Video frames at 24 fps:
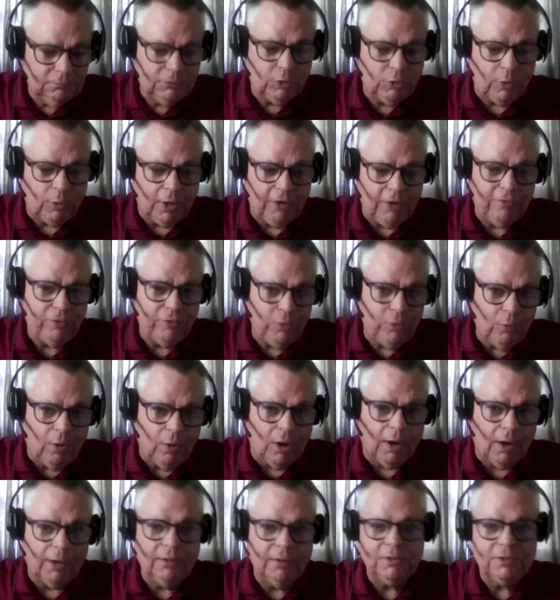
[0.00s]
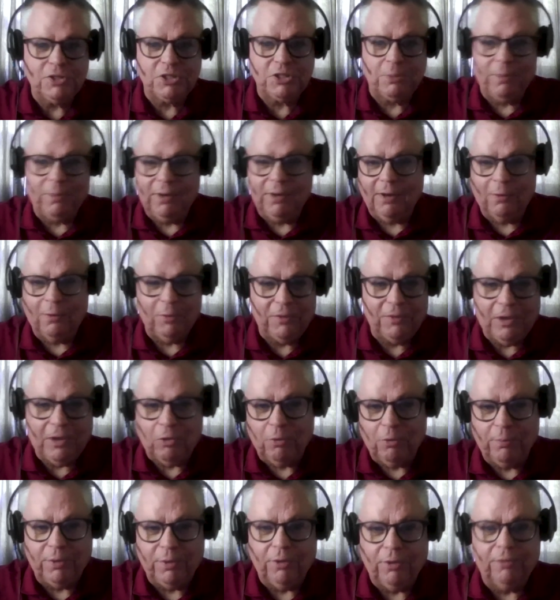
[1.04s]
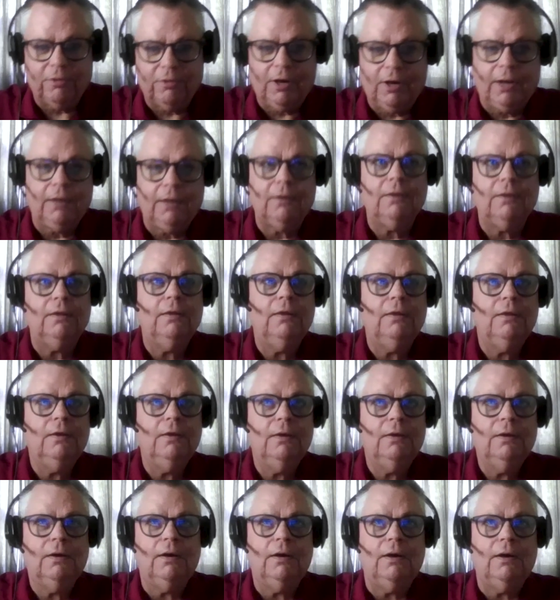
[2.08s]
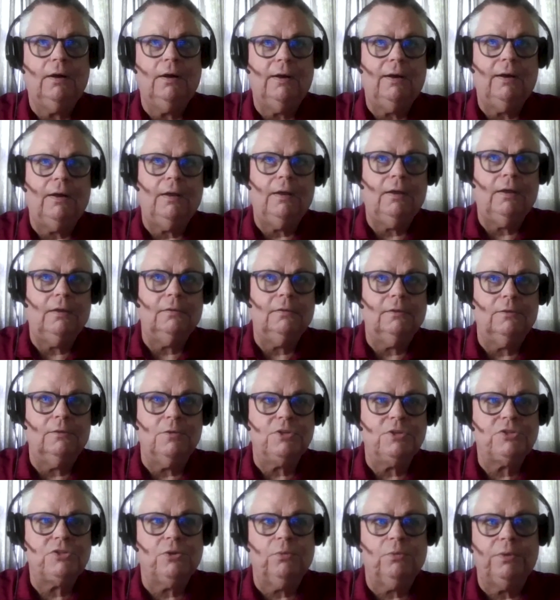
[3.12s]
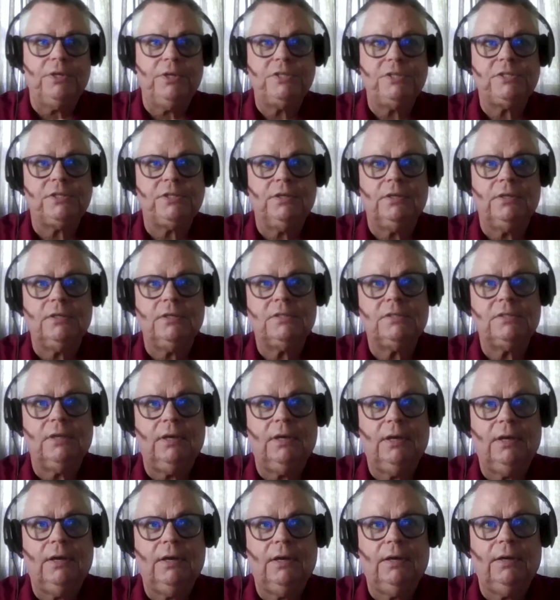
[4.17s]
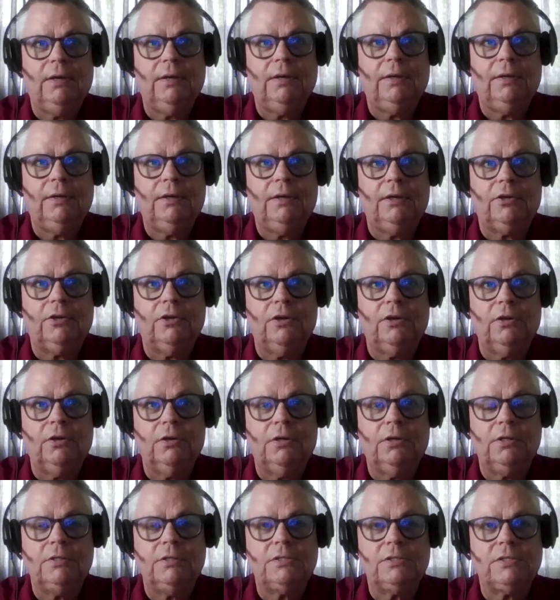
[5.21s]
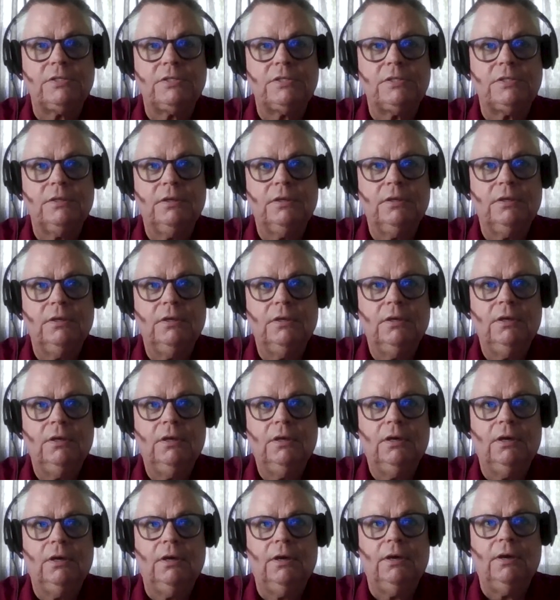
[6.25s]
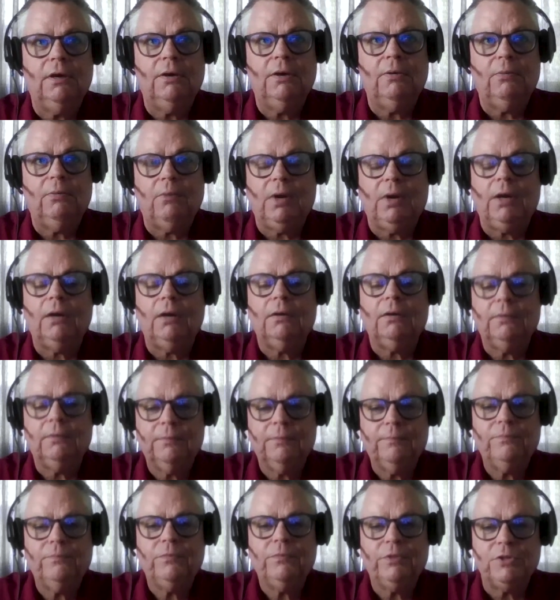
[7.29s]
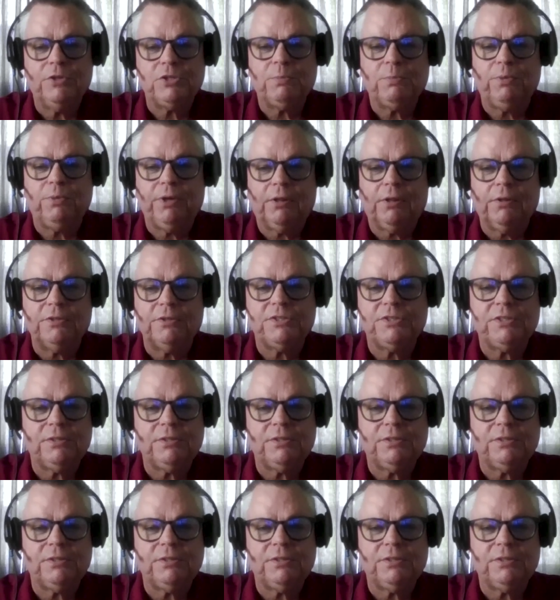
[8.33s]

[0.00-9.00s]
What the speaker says: Quite a few are, just depending on when they were built, right? And there was a recent occurrence where the sprinkler